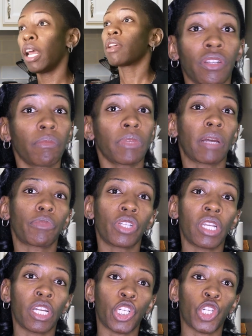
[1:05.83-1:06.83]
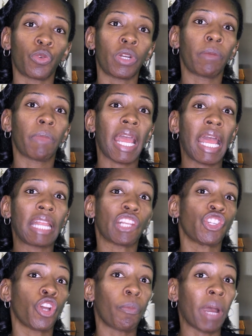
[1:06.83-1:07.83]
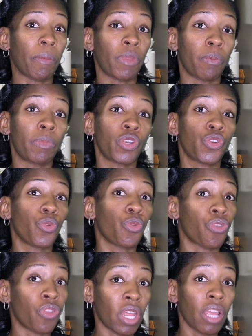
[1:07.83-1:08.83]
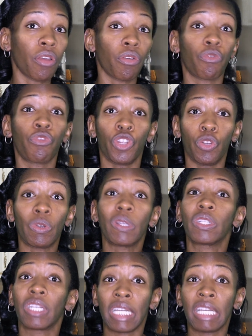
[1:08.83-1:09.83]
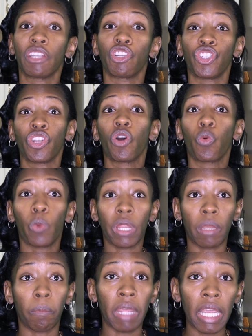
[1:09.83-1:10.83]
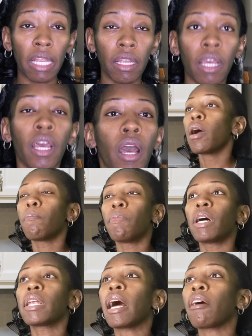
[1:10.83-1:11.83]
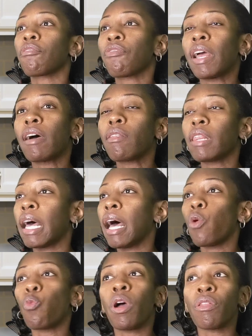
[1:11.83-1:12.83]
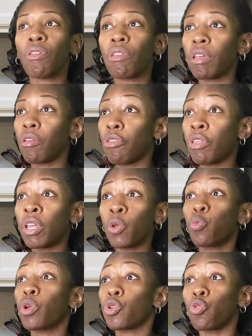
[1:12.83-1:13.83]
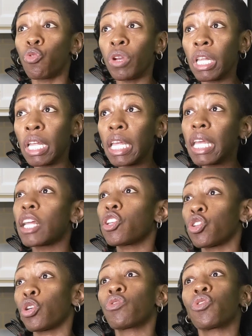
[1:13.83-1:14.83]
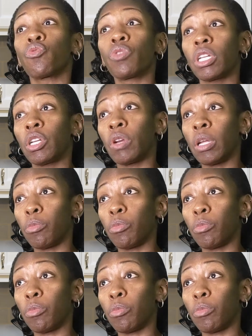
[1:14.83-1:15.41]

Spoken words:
Sometimes you get shrimp and the shell might be a bit too thick for you to eat the shell with the meat, but I've found that whether thick or thin, with grilling, it serves a really great